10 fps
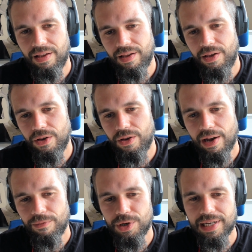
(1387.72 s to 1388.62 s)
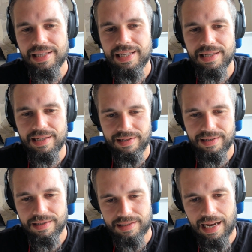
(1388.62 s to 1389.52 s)
You have more than 10
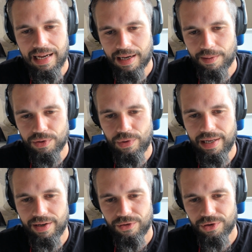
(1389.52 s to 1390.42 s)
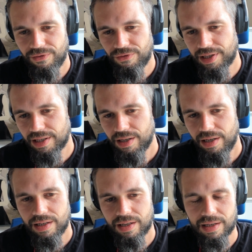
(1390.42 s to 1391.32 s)
sites up and running for different
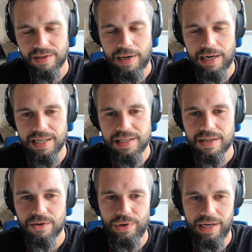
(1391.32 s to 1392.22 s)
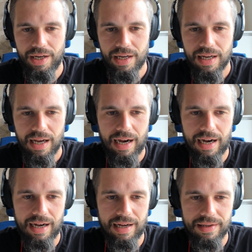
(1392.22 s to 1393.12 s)
markets already.
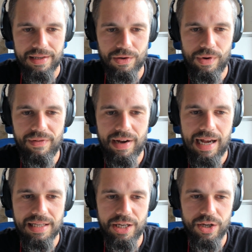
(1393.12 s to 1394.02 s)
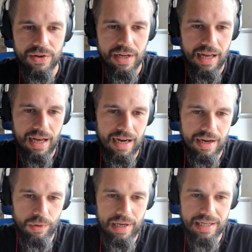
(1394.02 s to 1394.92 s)
So if I ask you,
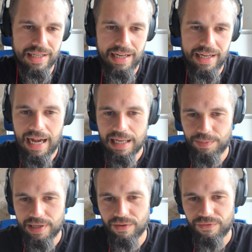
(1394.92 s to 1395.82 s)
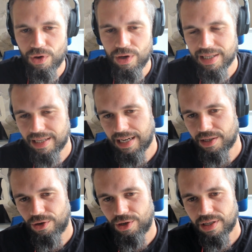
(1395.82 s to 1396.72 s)
what are the key aspects of rolling the
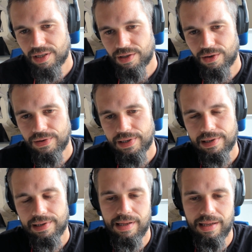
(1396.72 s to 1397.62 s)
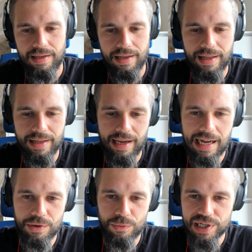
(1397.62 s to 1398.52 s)
next stores? So in the
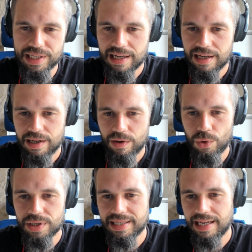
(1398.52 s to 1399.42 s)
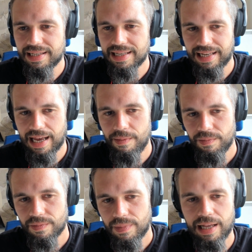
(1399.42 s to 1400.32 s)
other words, what stays the
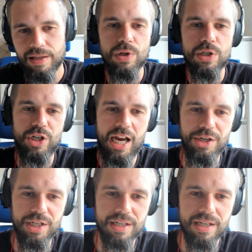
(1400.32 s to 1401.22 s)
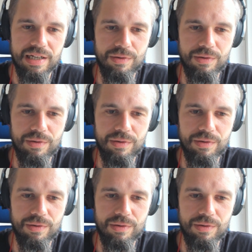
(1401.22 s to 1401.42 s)
same and what changes?